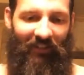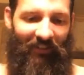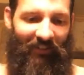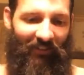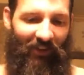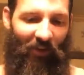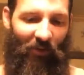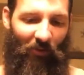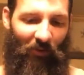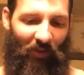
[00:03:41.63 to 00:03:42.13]

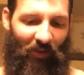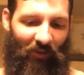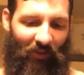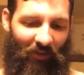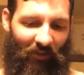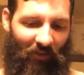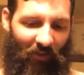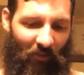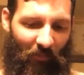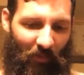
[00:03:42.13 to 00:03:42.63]
Oh, I
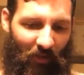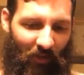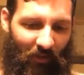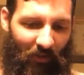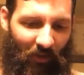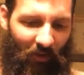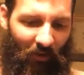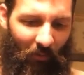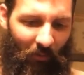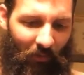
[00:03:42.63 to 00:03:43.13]
know
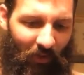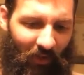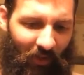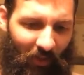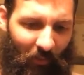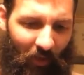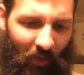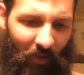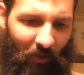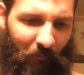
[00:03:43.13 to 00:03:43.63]
I'm thinking
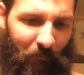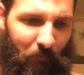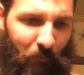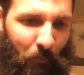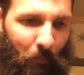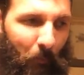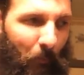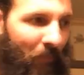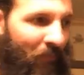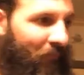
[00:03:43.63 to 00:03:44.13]
about it.
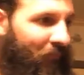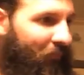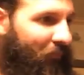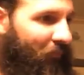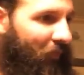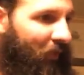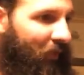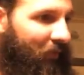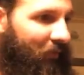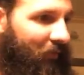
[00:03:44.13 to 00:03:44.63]

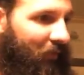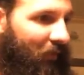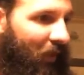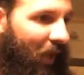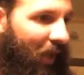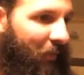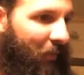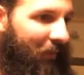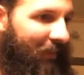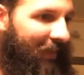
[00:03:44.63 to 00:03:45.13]

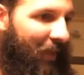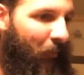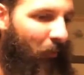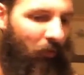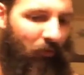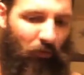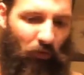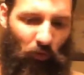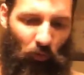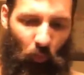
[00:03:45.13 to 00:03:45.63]
I paid that much
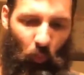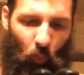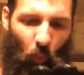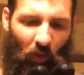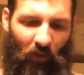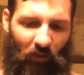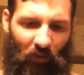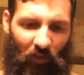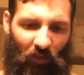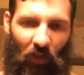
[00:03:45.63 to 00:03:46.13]
for just
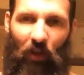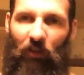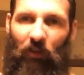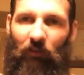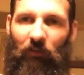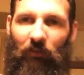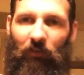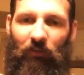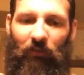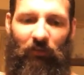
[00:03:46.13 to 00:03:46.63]
one
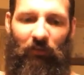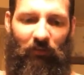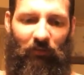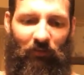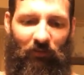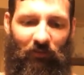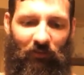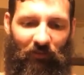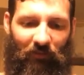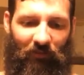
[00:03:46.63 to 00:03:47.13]
glove.
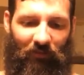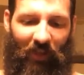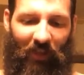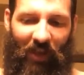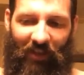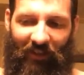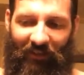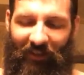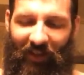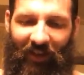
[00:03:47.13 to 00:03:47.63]

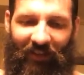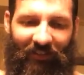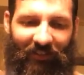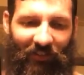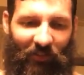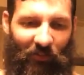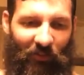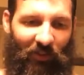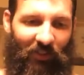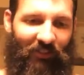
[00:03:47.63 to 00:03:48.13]
That's
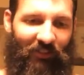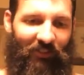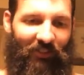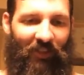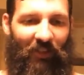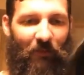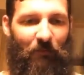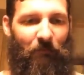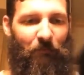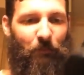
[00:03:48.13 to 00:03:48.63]
crazy.
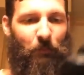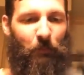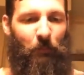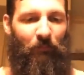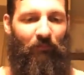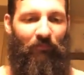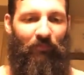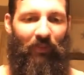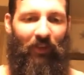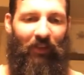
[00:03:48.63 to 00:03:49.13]

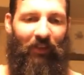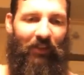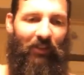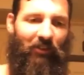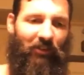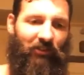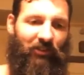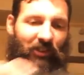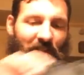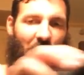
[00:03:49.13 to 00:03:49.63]

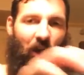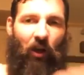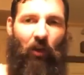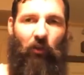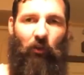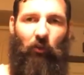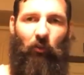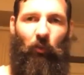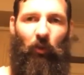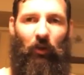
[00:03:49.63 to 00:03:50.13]
Here's the
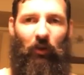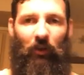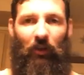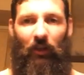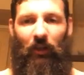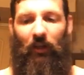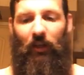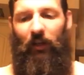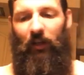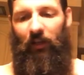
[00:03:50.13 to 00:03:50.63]
other one.
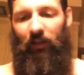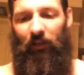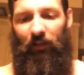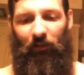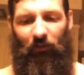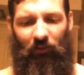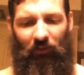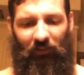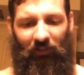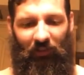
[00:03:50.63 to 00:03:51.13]

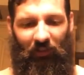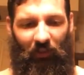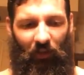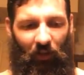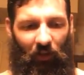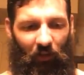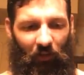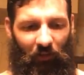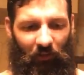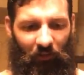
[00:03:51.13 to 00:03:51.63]
Here's the
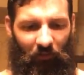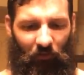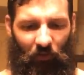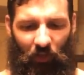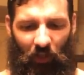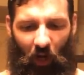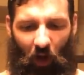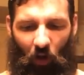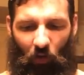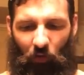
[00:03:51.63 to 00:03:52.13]
this is for
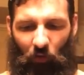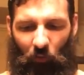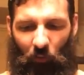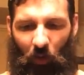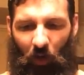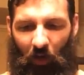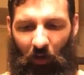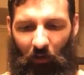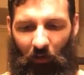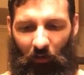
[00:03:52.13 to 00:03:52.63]
the other
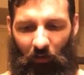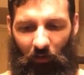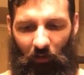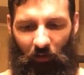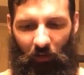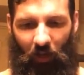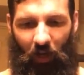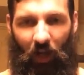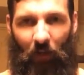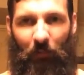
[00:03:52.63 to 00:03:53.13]
rider. You
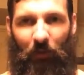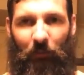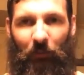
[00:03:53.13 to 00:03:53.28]
know what I mean?